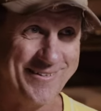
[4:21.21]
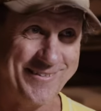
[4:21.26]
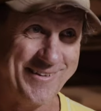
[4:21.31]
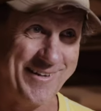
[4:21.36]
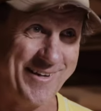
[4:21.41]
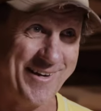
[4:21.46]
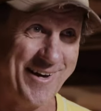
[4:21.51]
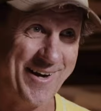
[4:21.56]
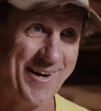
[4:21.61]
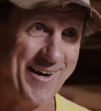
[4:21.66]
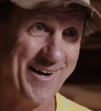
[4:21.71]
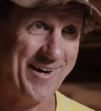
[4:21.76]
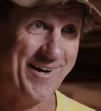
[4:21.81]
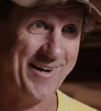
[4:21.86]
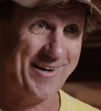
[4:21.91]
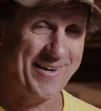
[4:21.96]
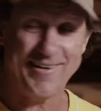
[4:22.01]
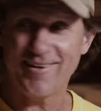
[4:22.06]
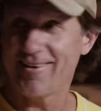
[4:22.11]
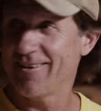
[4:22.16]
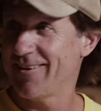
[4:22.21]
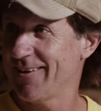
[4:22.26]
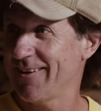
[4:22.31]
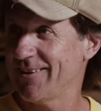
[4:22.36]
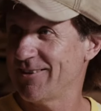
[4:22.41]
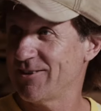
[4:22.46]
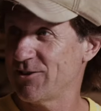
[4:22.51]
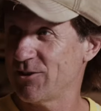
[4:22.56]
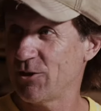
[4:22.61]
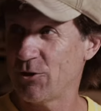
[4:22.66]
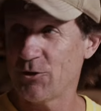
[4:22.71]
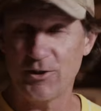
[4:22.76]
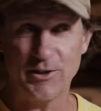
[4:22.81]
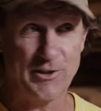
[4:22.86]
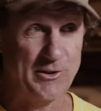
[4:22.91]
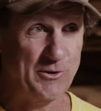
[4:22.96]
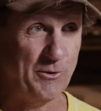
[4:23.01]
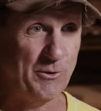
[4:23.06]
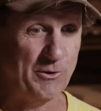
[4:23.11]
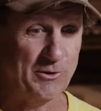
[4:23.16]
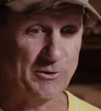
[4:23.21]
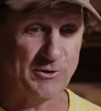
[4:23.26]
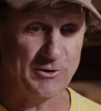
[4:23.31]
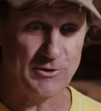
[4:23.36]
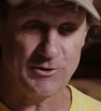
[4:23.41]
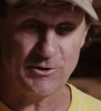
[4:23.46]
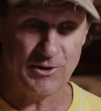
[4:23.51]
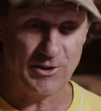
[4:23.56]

say hi. It's totally cool.